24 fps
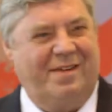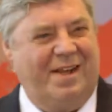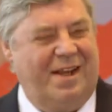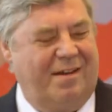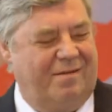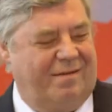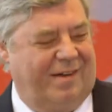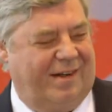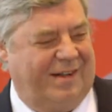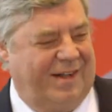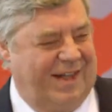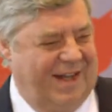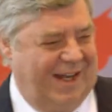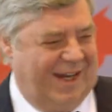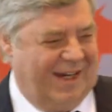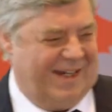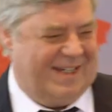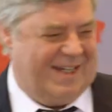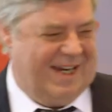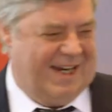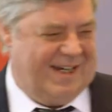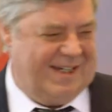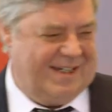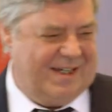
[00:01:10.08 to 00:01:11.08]
me if I
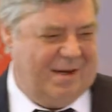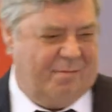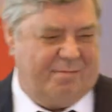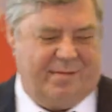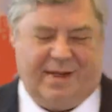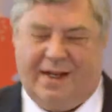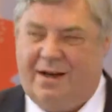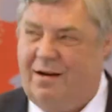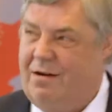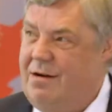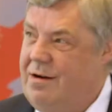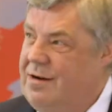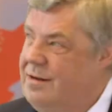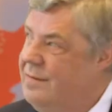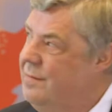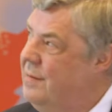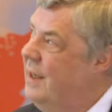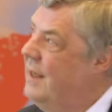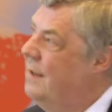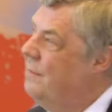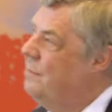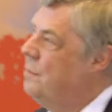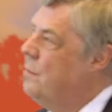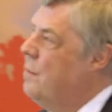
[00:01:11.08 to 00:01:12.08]
say something wrong,
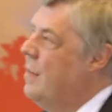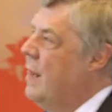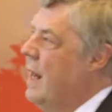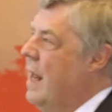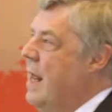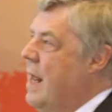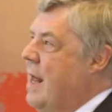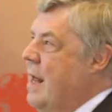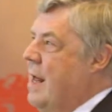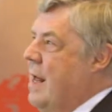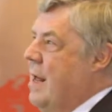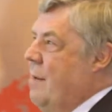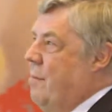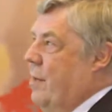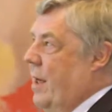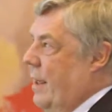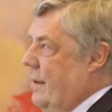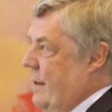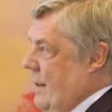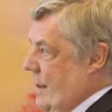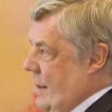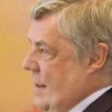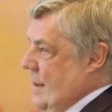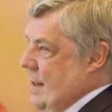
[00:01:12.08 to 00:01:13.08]
yeah?
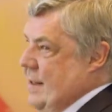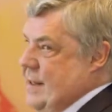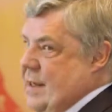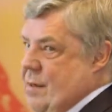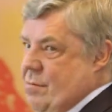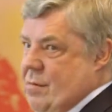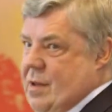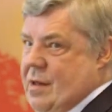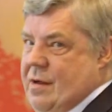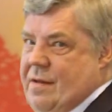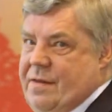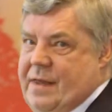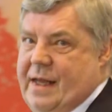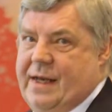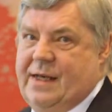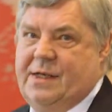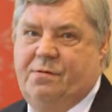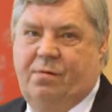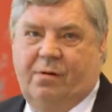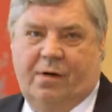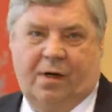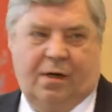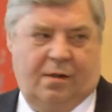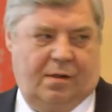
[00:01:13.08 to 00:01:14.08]
But similar
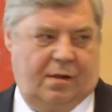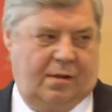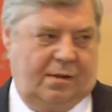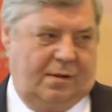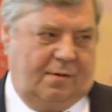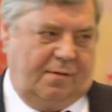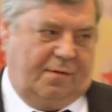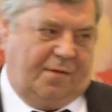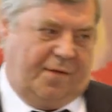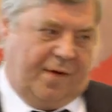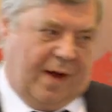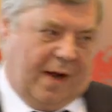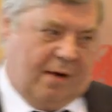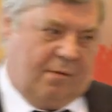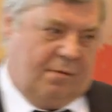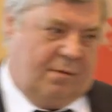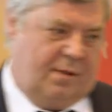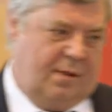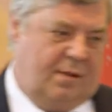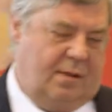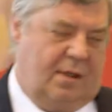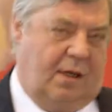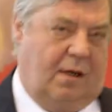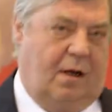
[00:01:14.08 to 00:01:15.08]
things were found,
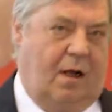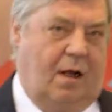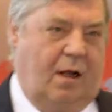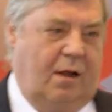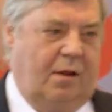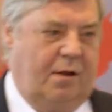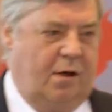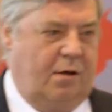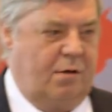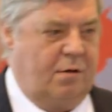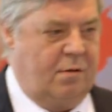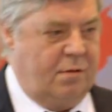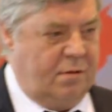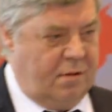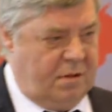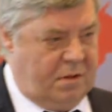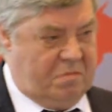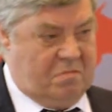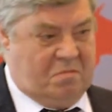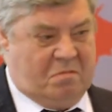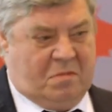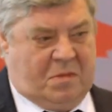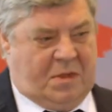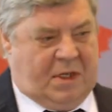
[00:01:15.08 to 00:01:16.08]
although
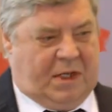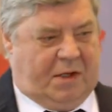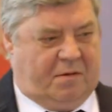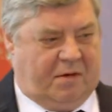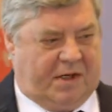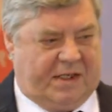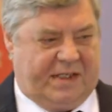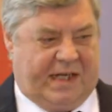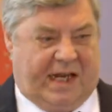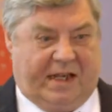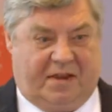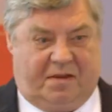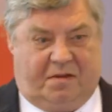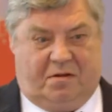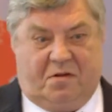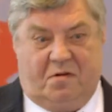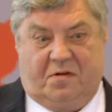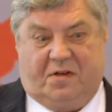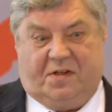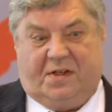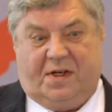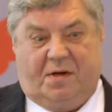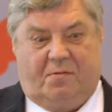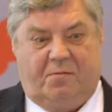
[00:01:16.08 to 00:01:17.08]
it was said to
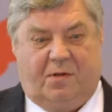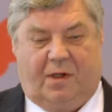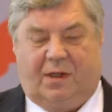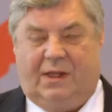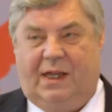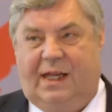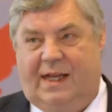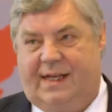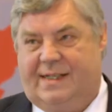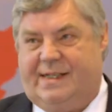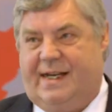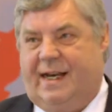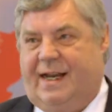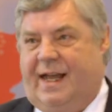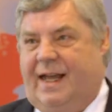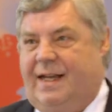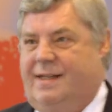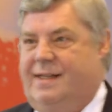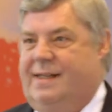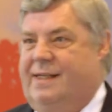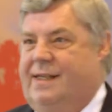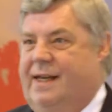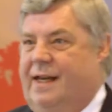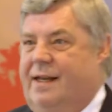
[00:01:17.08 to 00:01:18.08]
somewhat lesser
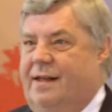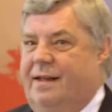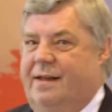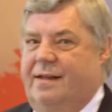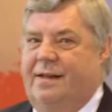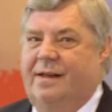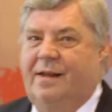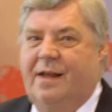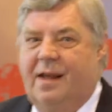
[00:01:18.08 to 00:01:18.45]
extent.